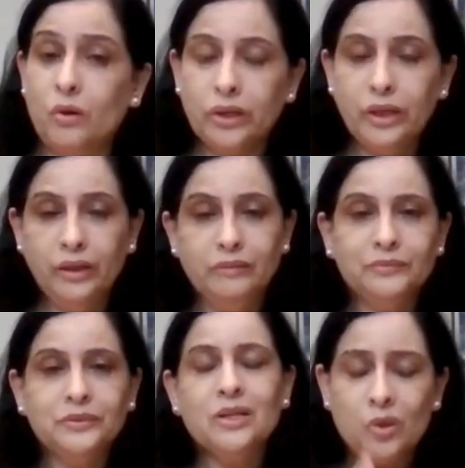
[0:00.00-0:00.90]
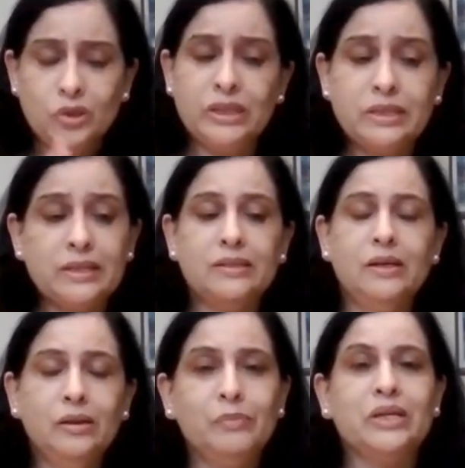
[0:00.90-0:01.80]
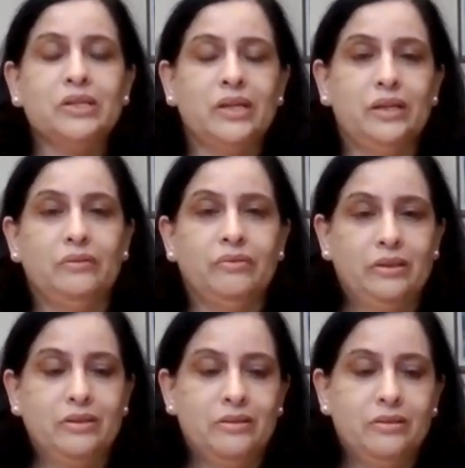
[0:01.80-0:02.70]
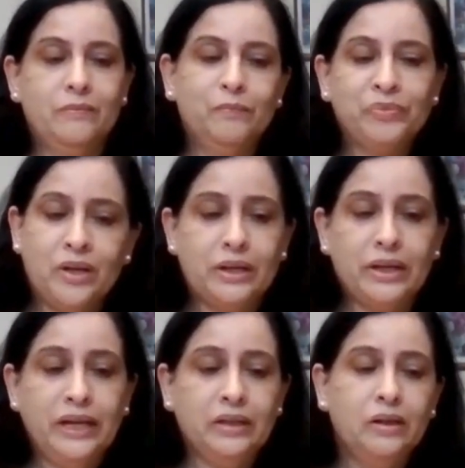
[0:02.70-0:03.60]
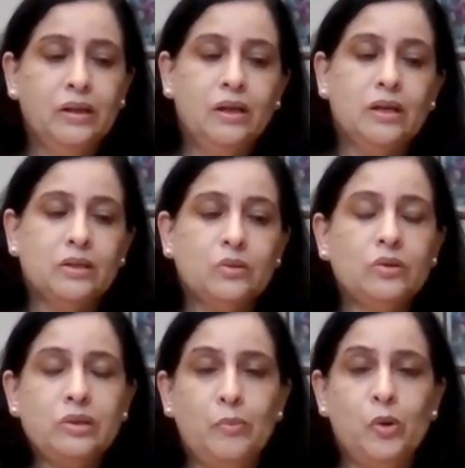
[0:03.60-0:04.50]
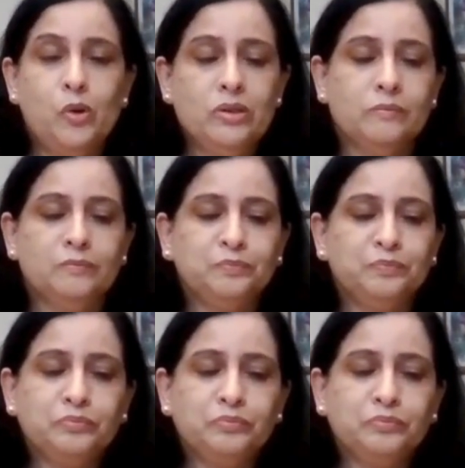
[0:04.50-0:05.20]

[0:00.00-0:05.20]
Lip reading: Okay, so this is the major difference, right? So suppose